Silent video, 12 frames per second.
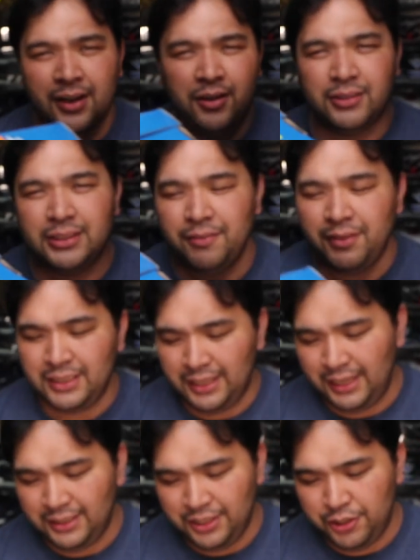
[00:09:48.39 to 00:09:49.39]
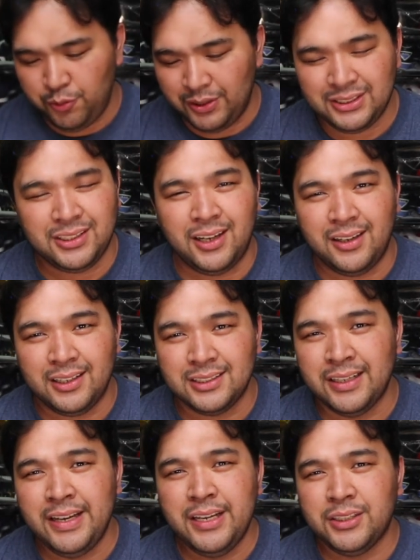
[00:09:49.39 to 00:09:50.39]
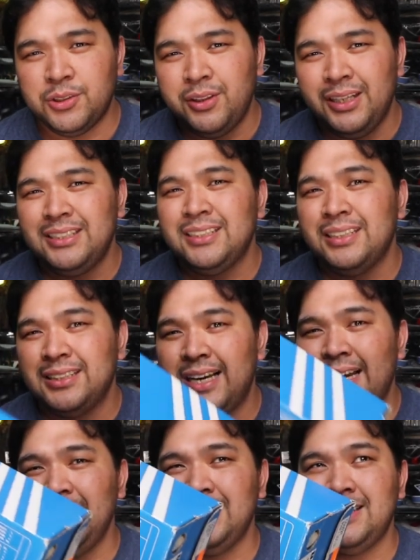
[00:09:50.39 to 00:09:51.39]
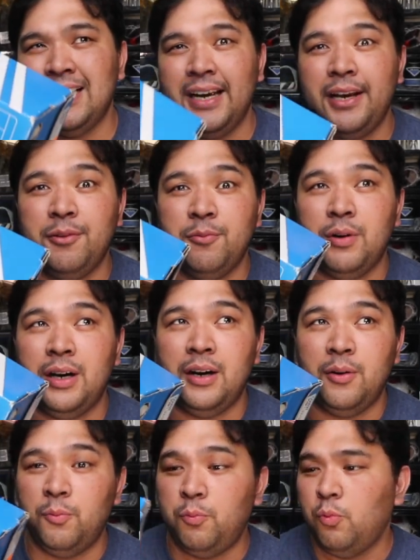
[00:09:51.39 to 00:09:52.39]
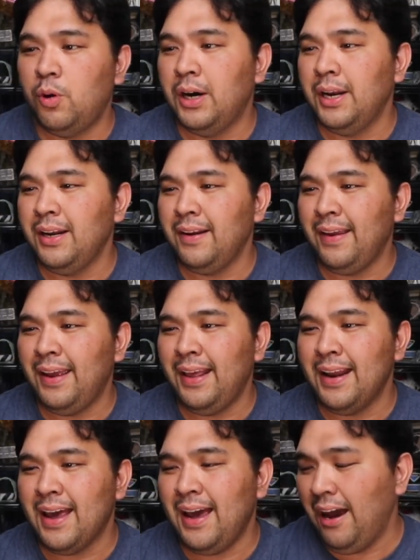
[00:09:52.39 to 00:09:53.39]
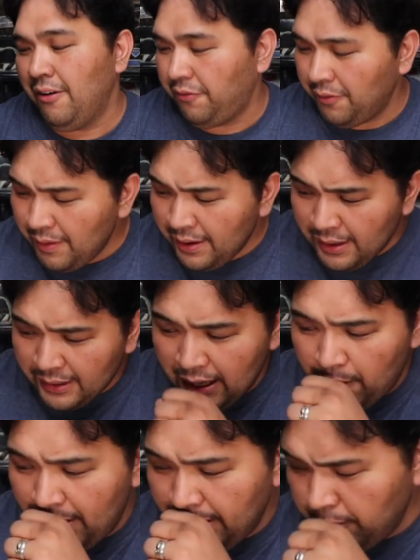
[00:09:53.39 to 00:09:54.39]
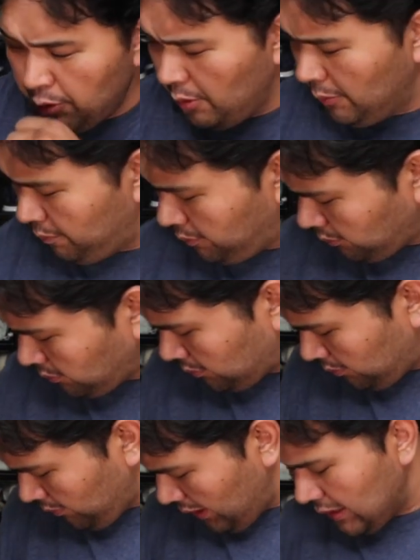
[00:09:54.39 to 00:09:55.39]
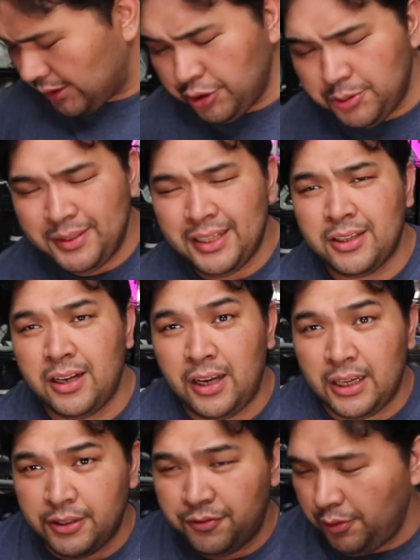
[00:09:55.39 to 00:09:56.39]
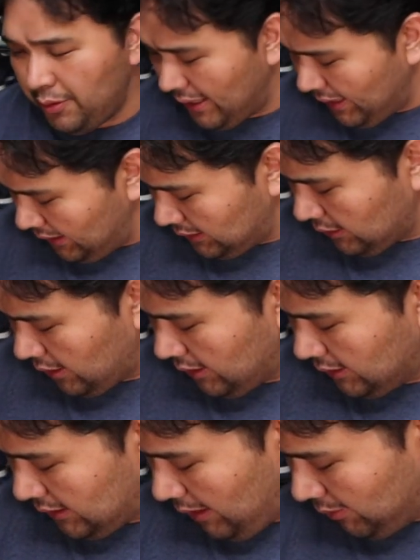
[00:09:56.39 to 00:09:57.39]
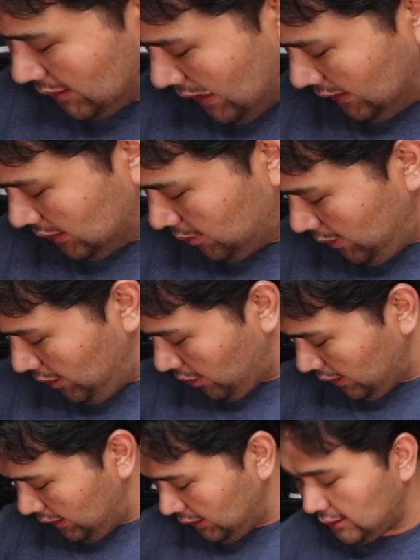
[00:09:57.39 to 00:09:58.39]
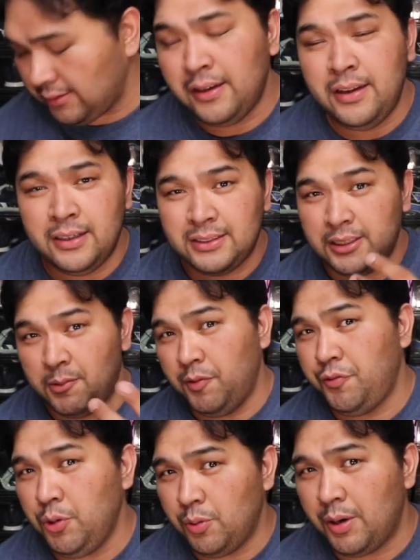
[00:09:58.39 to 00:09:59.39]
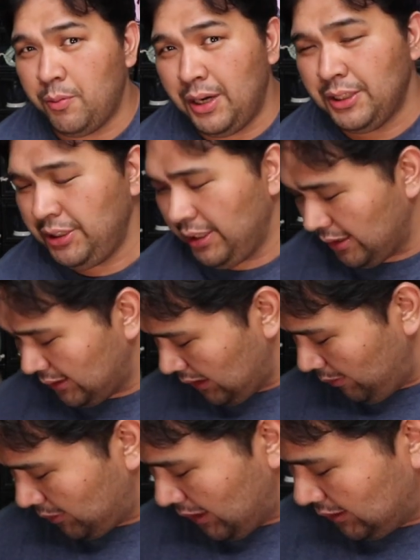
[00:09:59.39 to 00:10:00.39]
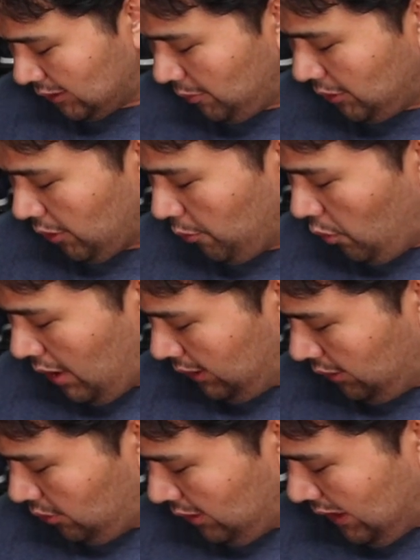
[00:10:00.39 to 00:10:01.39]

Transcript: around 70-80 US dollars. So this is the size 9 1 1/2. Now, I know, excuse me, that a lot of you guys are the same size as me, or at least some of you are watching are the same size as me. So I wanted to